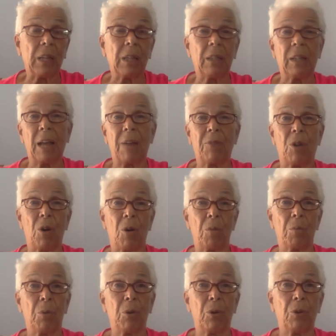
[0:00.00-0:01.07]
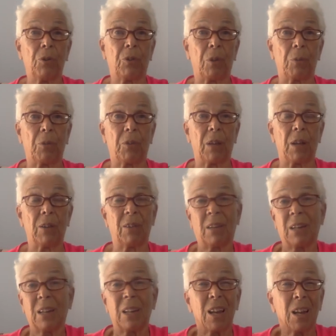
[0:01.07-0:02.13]
legal to have a home birth, some states
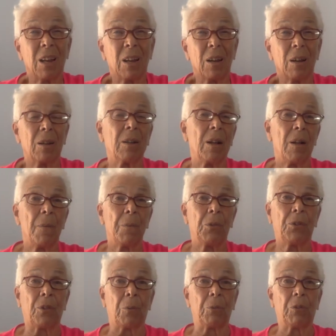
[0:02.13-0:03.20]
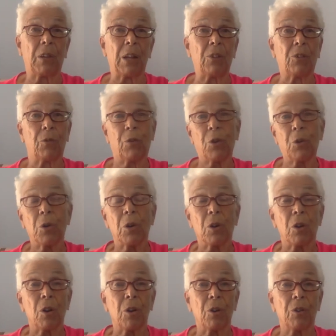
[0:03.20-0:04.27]
didn't care, some states if you were a
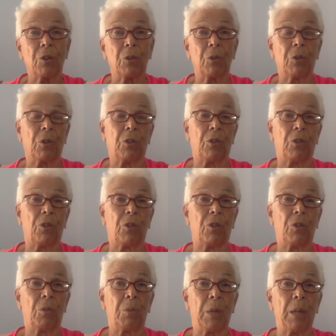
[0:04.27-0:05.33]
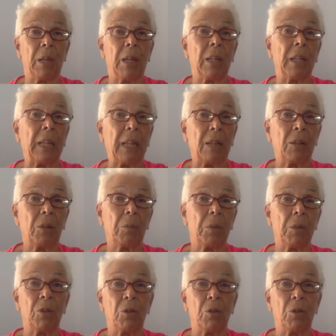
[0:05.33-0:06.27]
nurse it was considered to be illegal to be